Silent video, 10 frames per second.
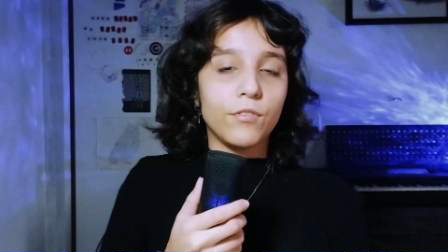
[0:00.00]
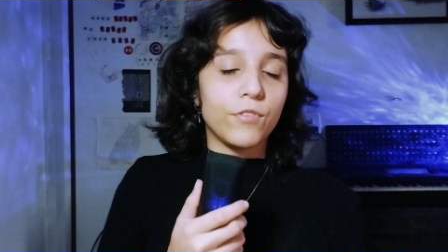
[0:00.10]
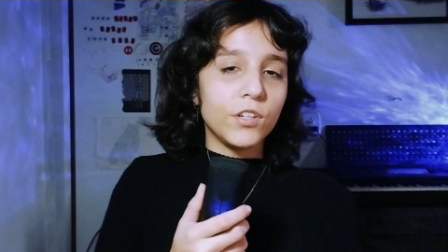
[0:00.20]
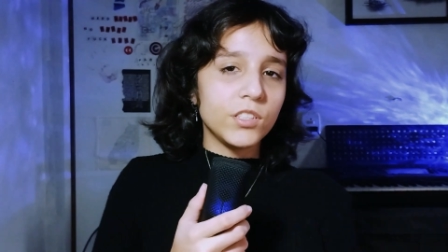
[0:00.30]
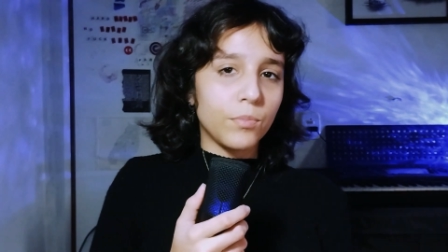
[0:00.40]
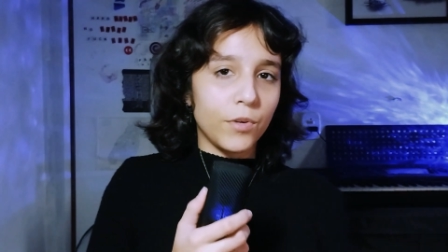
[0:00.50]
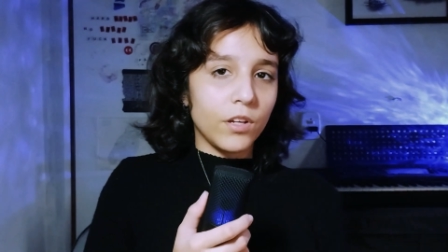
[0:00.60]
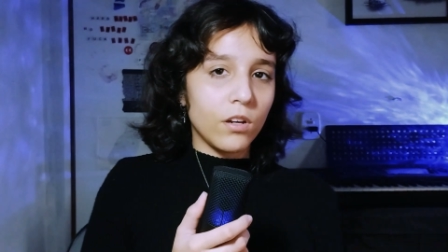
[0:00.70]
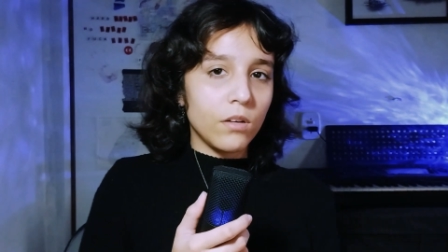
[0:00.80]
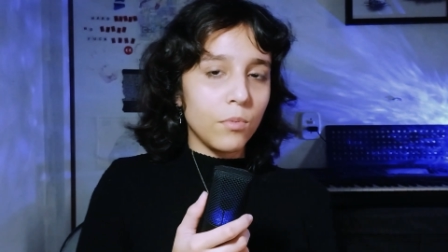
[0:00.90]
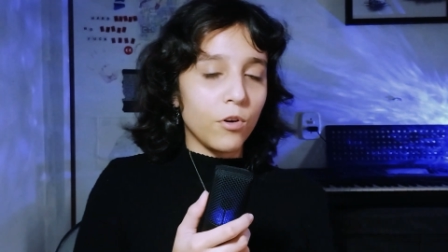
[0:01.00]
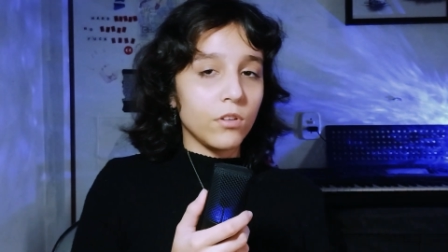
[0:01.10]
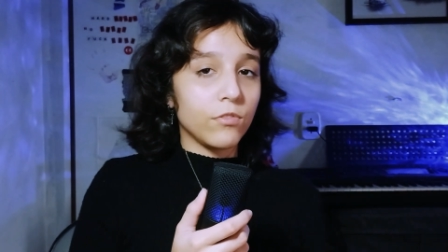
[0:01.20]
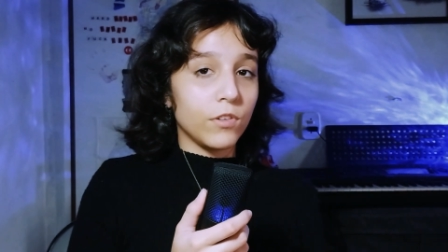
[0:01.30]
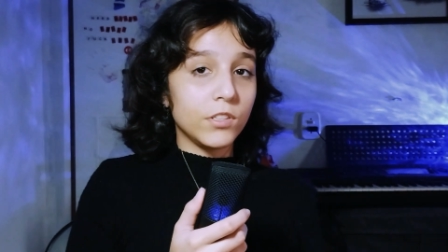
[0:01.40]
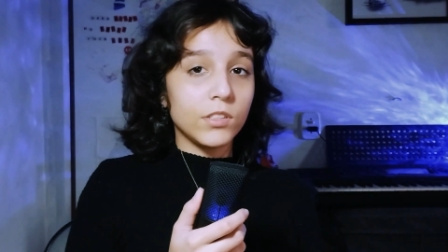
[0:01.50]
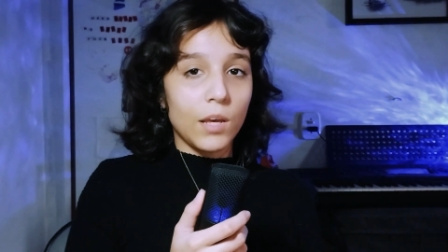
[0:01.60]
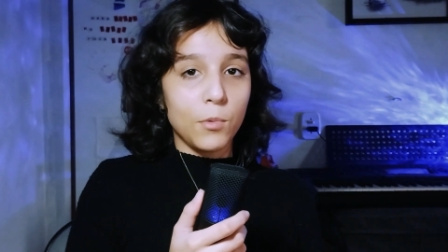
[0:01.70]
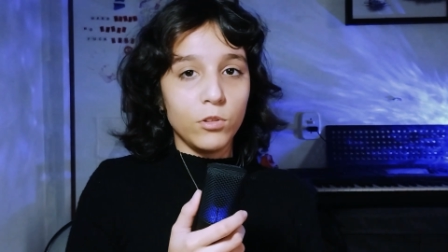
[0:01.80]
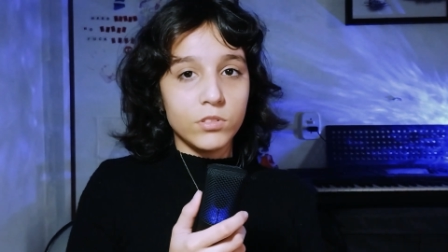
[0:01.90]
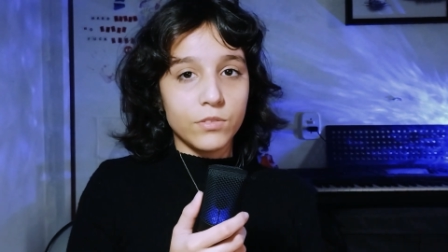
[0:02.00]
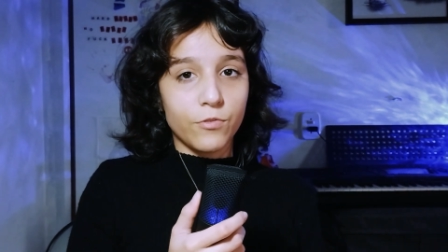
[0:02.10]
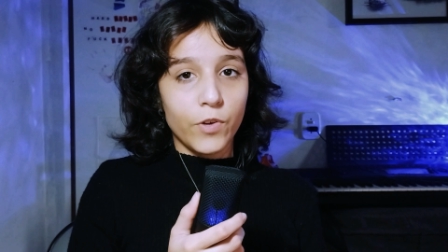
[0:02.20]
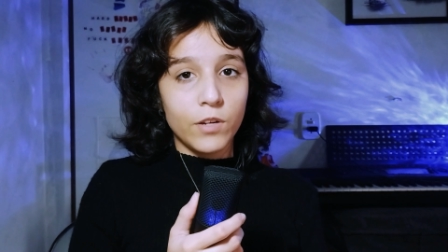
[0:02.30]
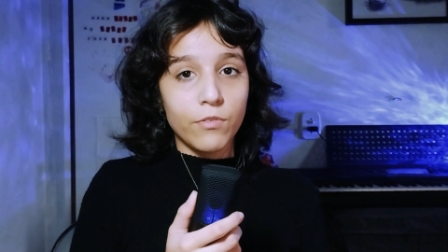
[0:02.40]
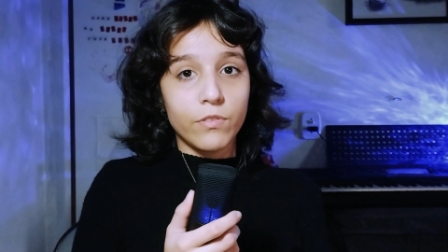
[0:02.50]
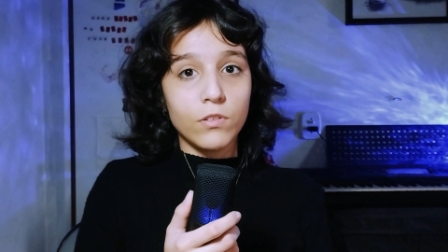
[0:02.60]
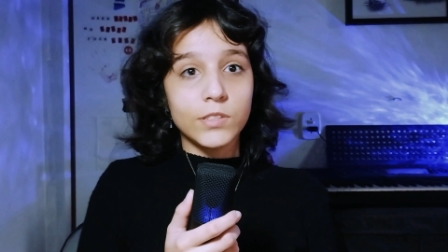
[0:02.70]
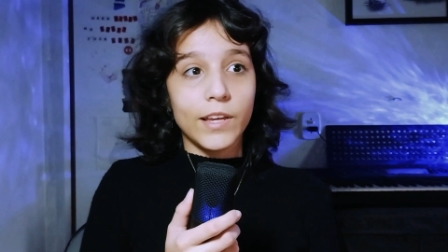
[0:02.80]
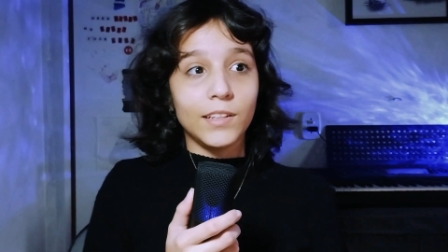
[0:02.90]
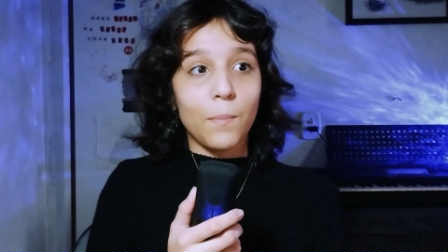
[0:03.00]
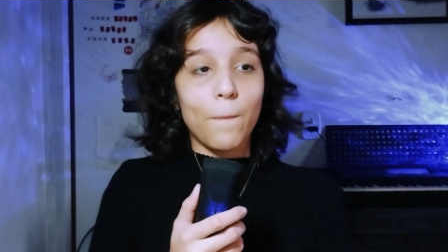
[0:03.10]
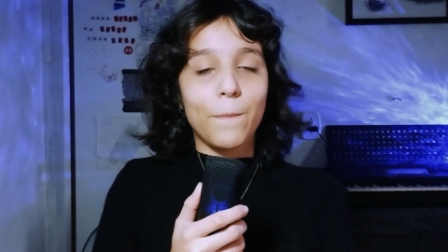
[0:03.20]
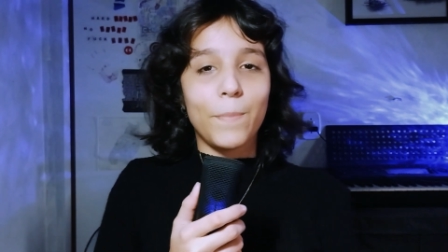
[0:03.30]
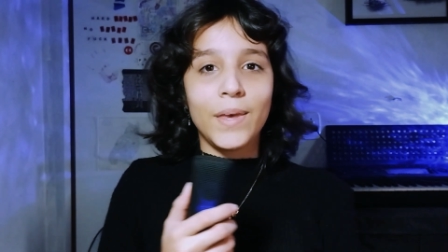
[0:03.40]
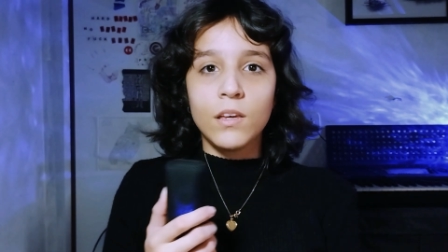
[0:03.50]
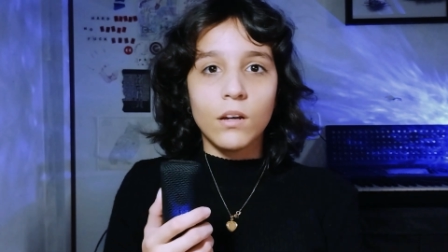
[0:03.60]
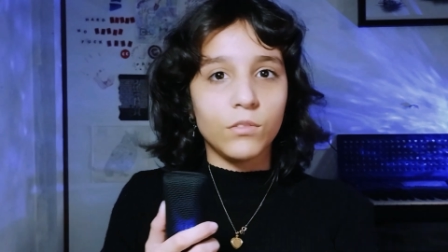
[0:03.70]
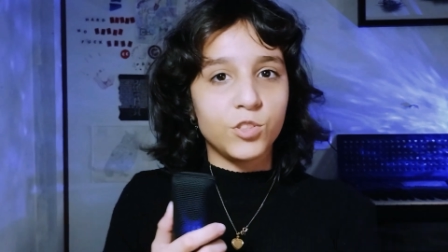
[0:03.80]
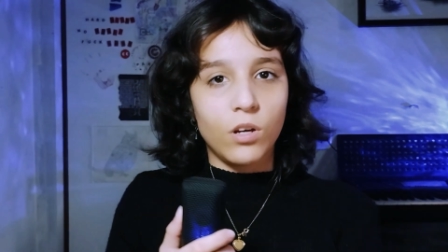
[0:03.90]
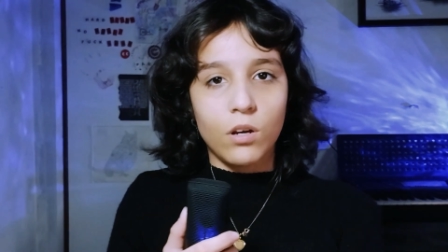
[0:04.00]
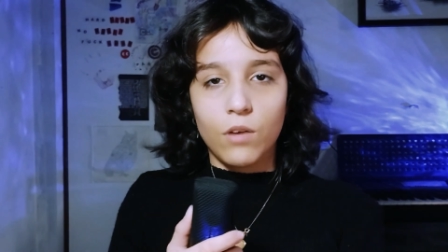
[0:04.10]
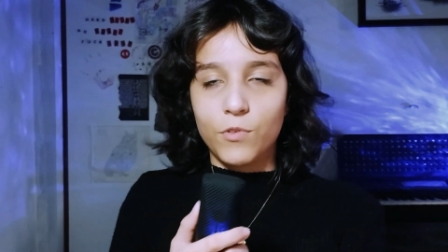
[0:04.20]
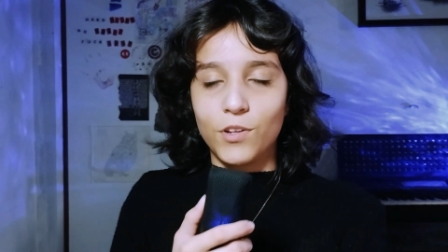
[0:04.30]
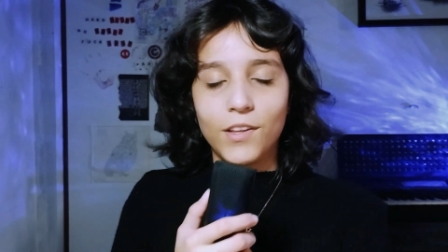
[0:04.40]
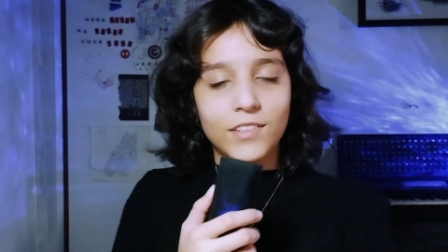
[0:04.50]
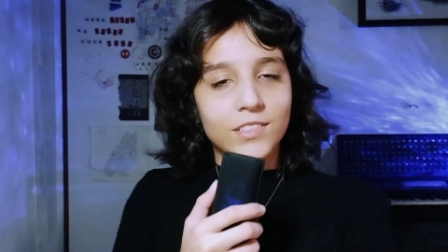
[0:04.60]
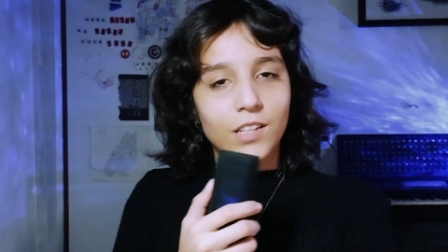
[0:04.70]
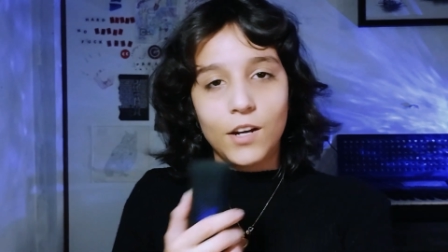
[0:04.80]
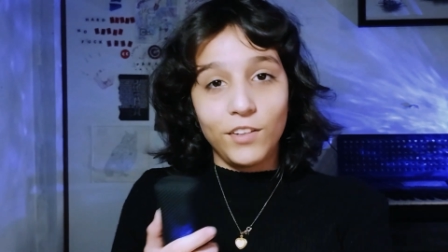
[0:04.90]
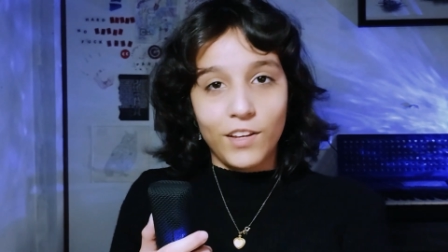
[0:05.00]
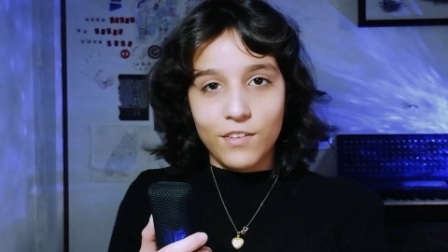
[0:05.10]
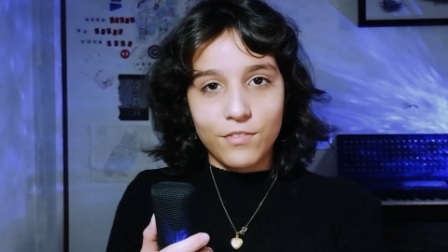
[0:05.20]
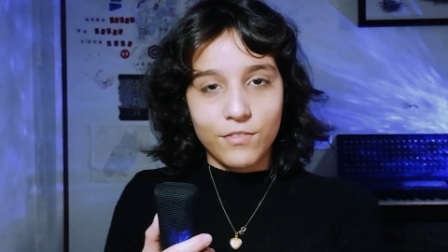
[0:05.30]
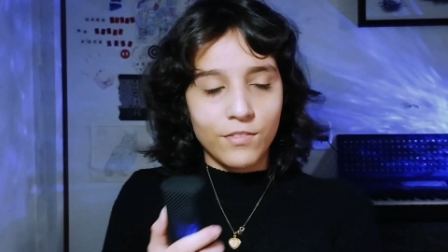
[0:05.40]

Like the first breakup or the first time you lose a friend feels like the peak of shock of your entire life.